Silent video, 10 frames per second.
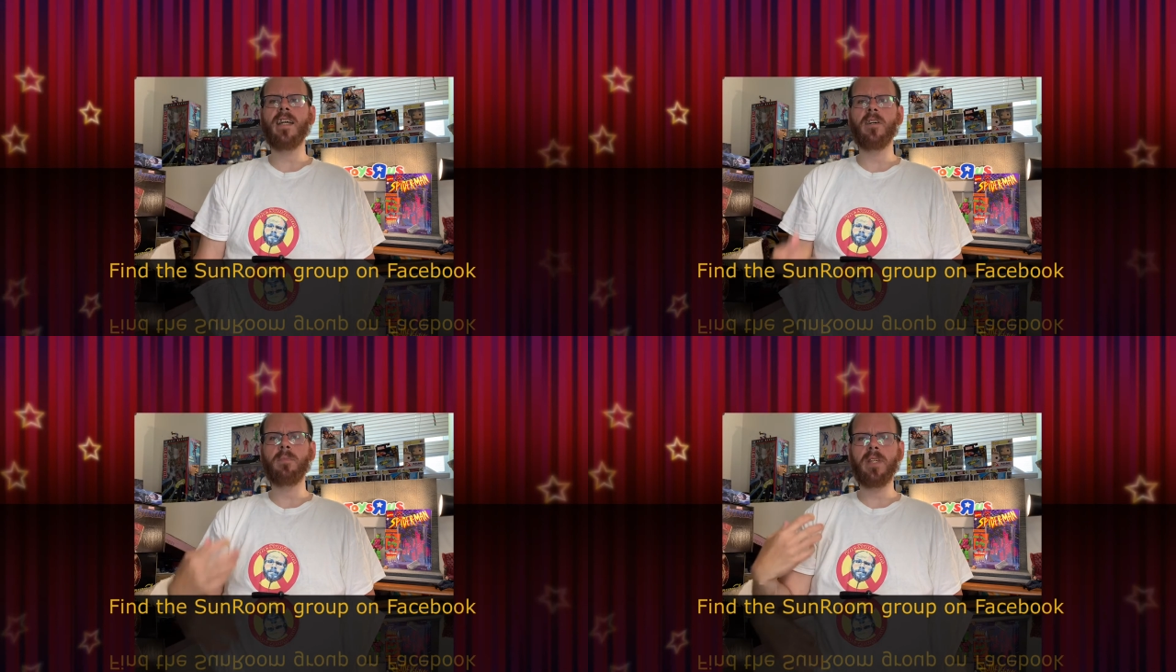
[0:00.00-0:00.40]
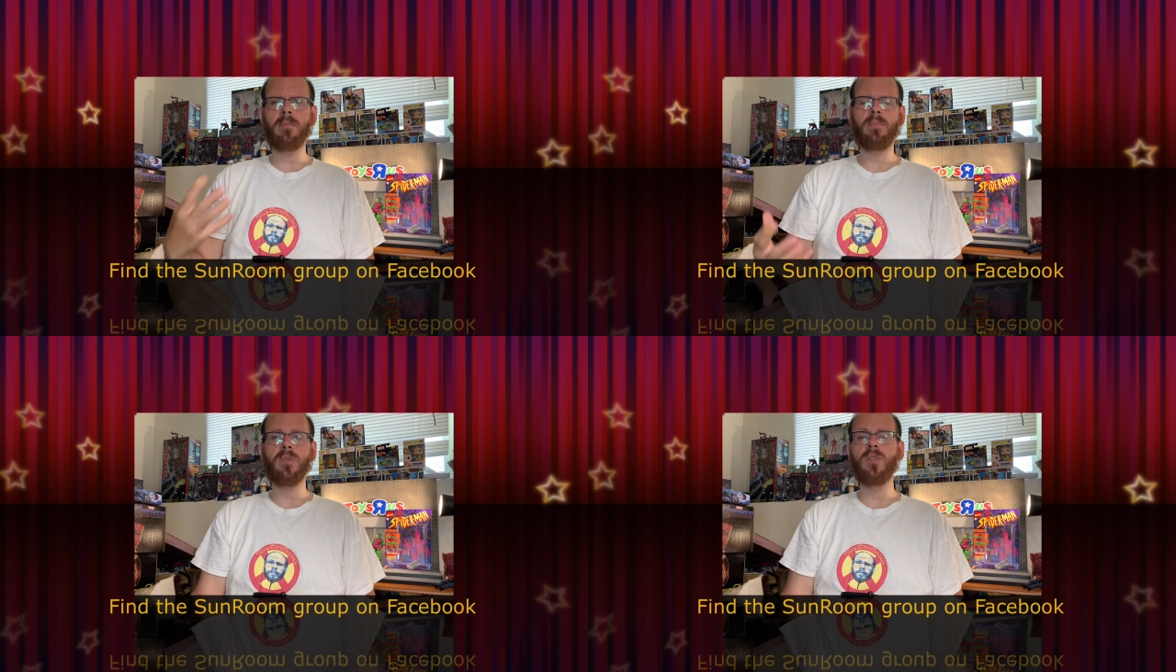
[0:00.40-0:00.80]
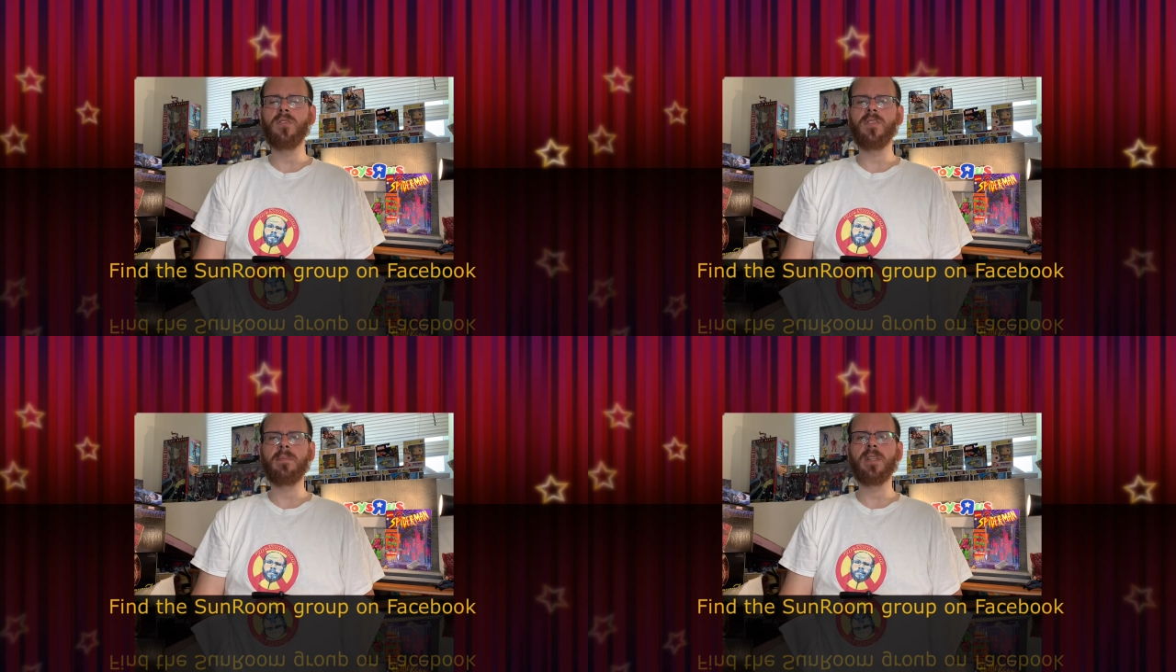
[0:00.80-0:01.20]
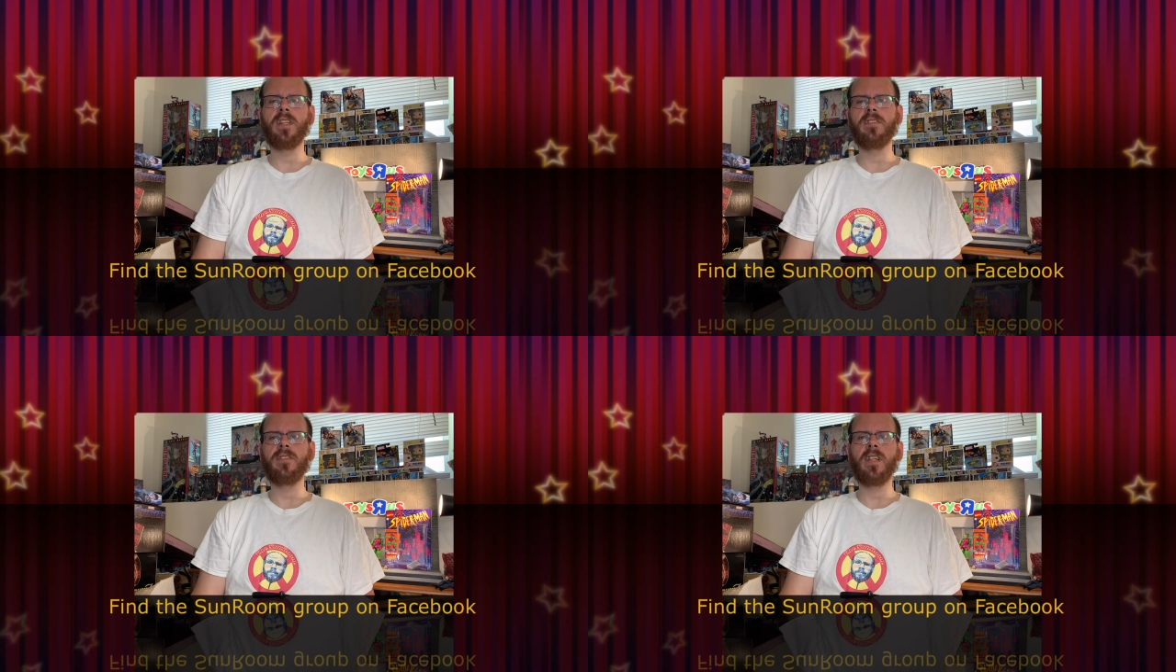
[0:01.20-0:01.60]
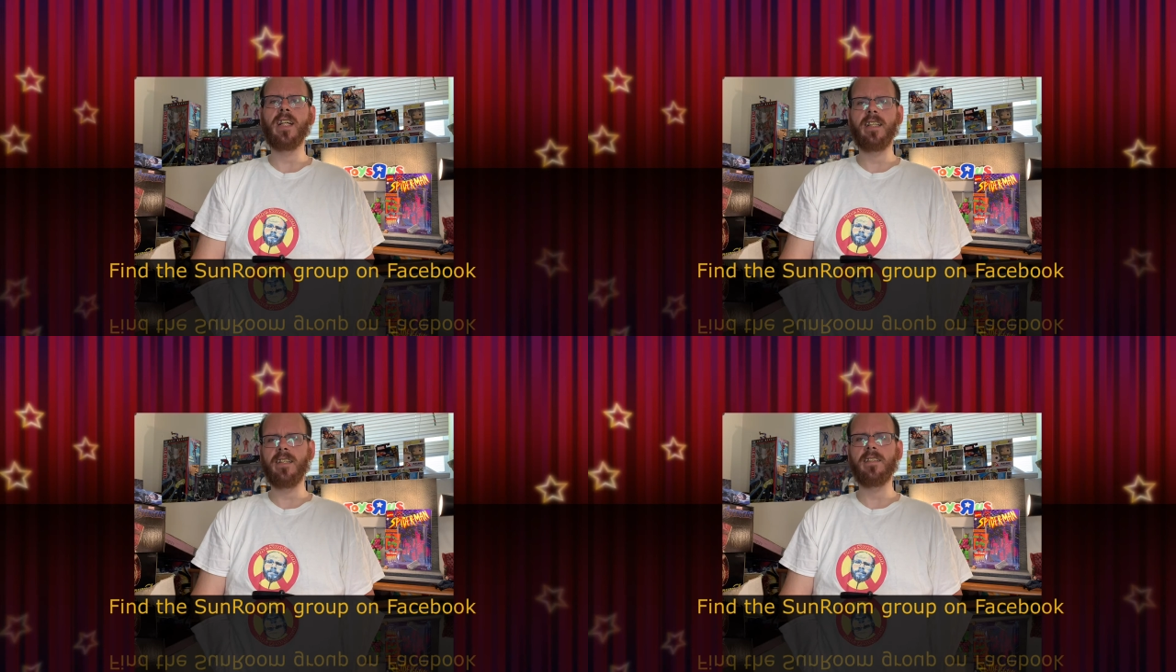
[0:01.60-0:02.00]
Help me improve. I'm looking for
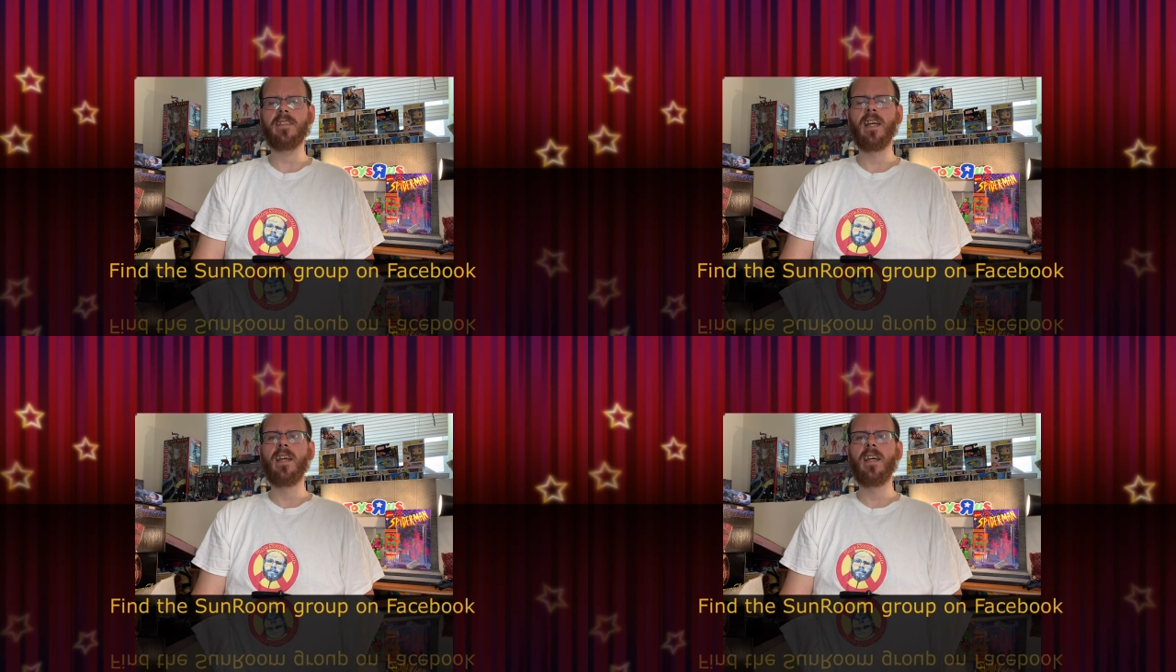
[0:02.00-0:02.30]
ideas.